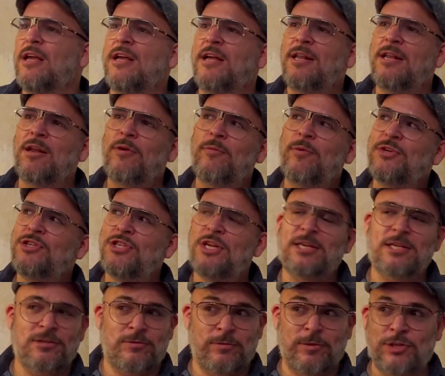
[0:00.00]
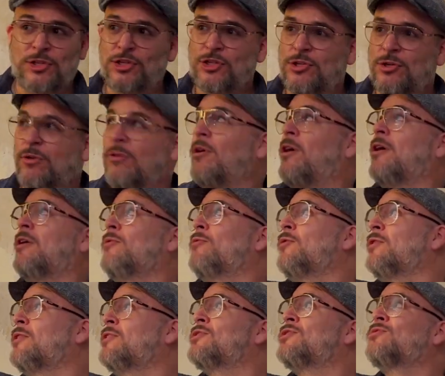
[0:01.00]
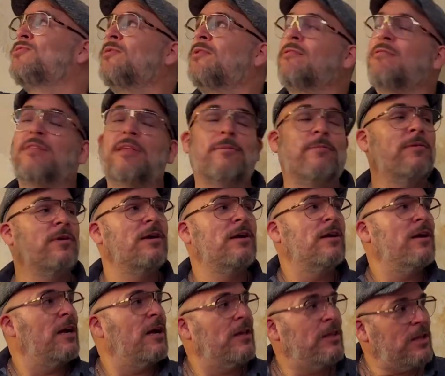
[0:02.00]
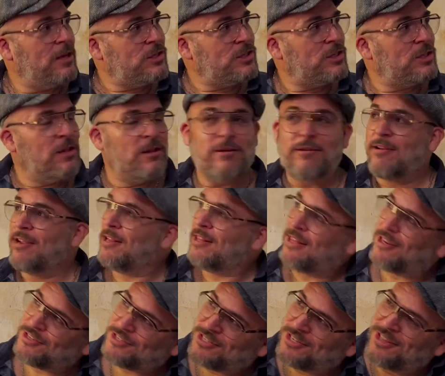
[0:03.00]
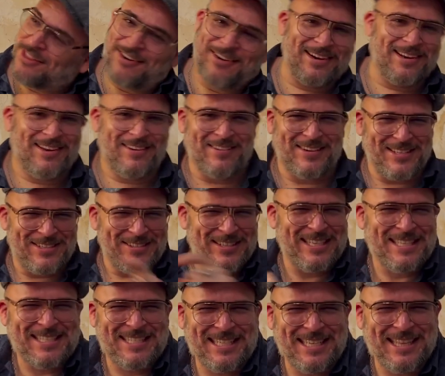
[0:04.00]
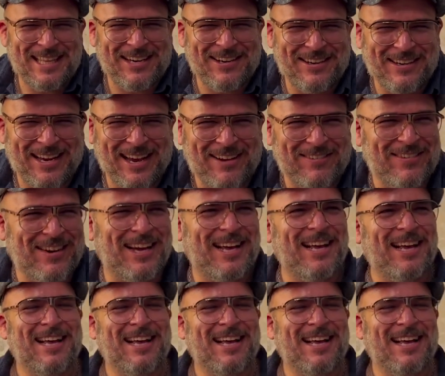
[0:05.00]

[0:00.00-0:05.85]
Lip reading: And then when she saw her art, well, this is one of them, and there's another, you can see that on camera.